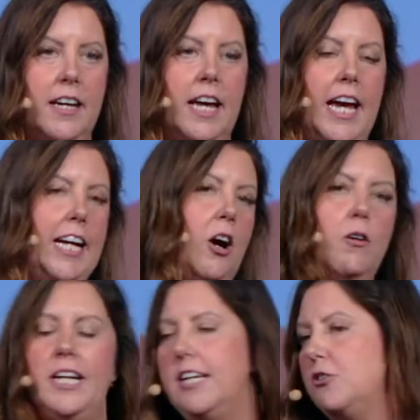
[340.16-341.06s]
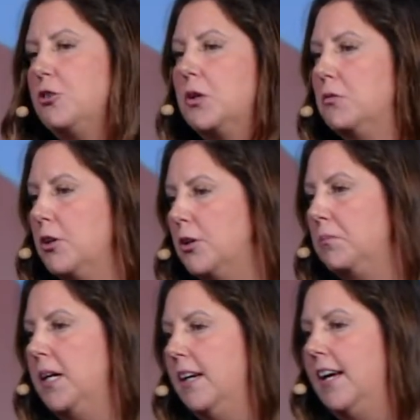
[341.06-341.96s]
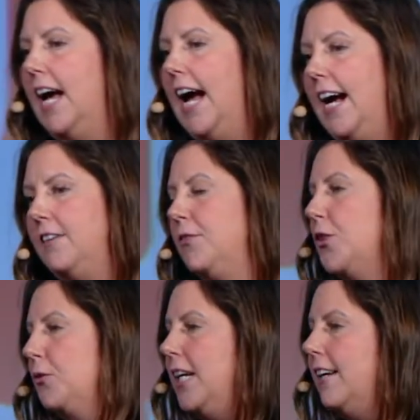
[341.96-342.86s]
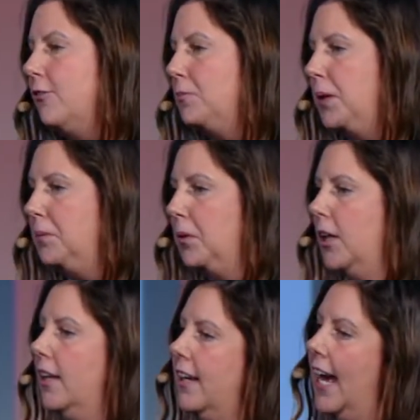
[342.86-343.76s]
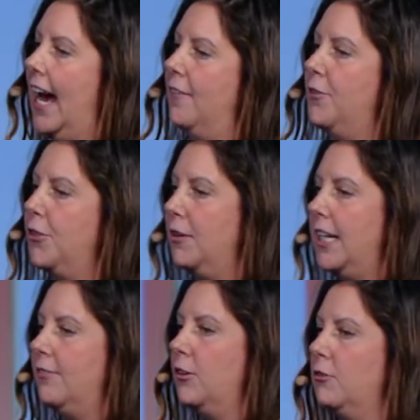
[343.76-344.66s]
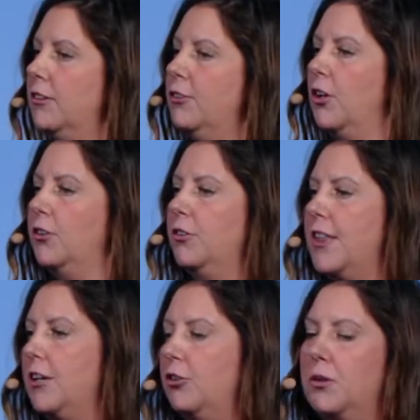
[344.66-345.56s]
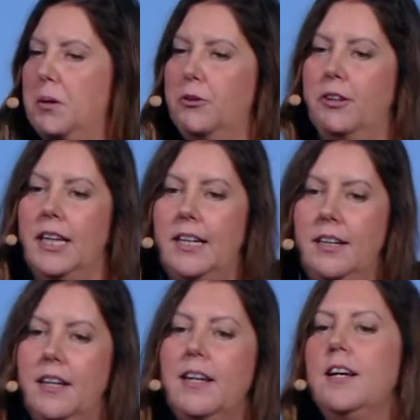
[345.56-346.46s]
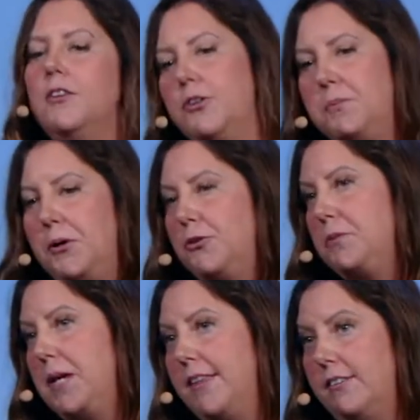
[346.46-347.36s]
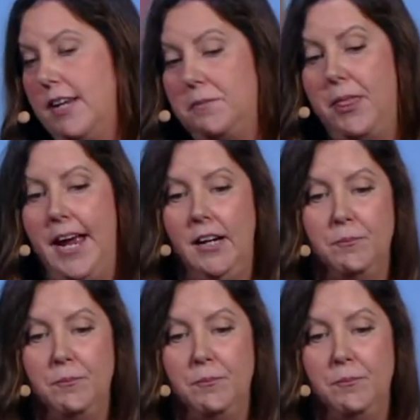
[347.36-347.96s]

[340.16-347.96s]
and going into a room and 3 different people have 3 different results that are supposed to be the same thing.